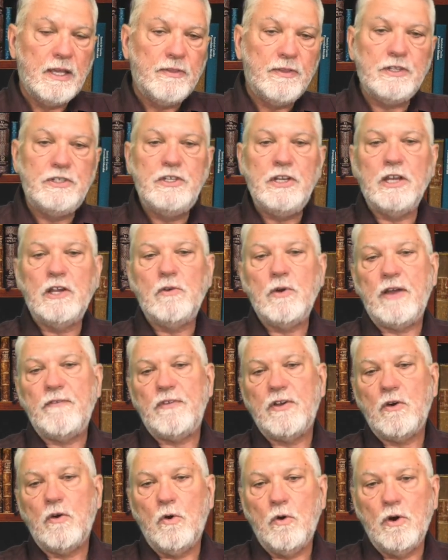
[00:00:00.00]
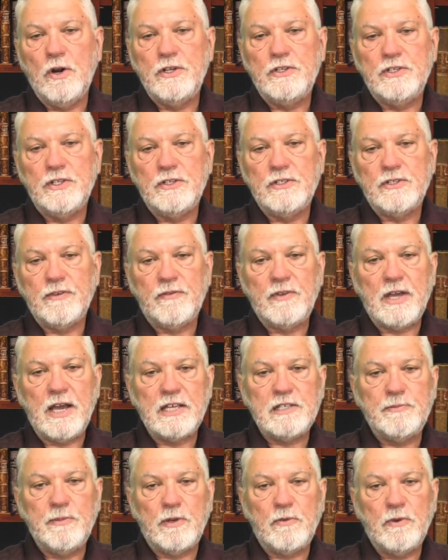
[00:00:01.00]
The geographic origins of
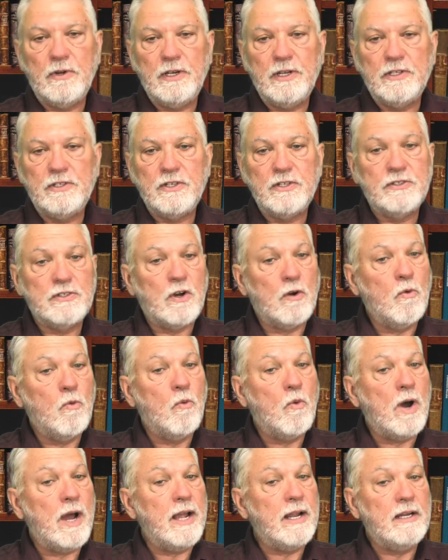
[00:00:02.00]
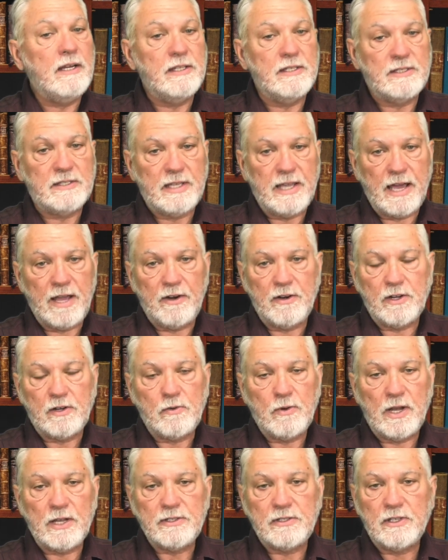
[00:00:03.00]
cosmic religions are widely scattered
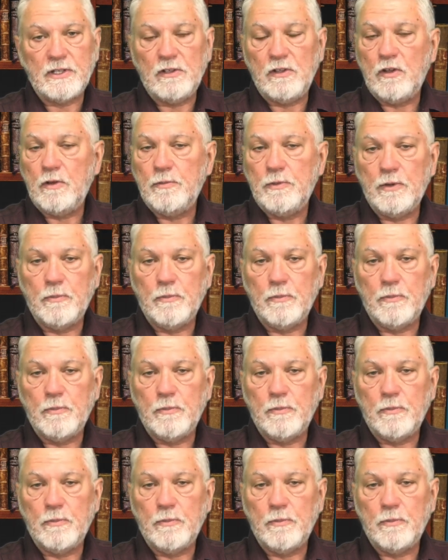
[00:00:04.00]
across the globe.